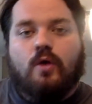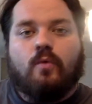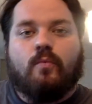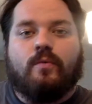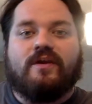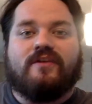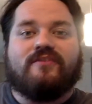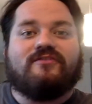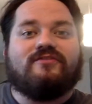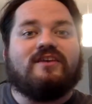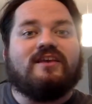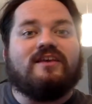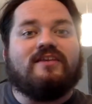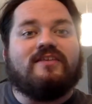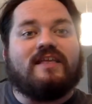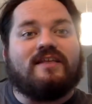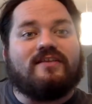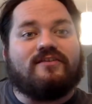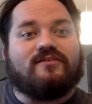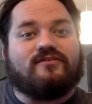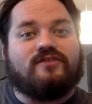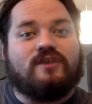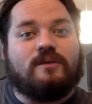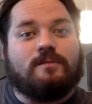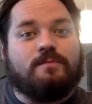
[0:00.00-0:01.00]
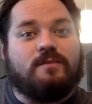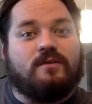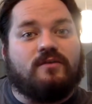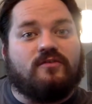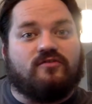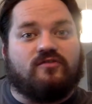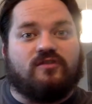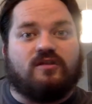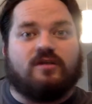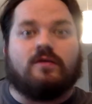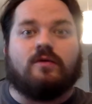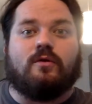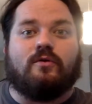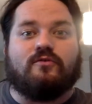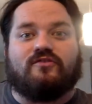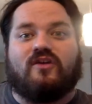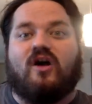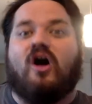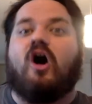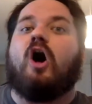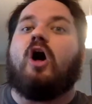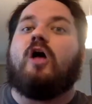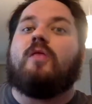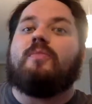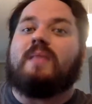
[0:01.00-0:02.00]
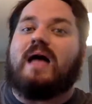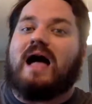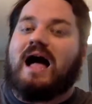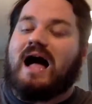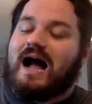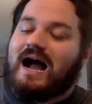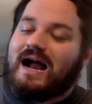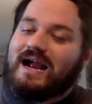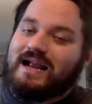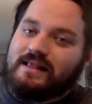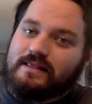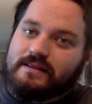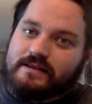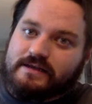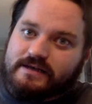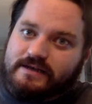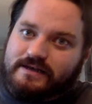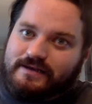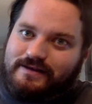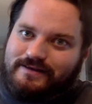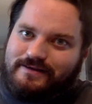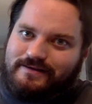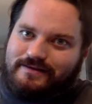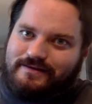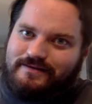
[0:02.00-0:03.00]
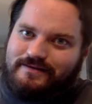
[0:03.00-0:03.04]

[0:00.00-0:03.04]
We see that CP0 is on the island.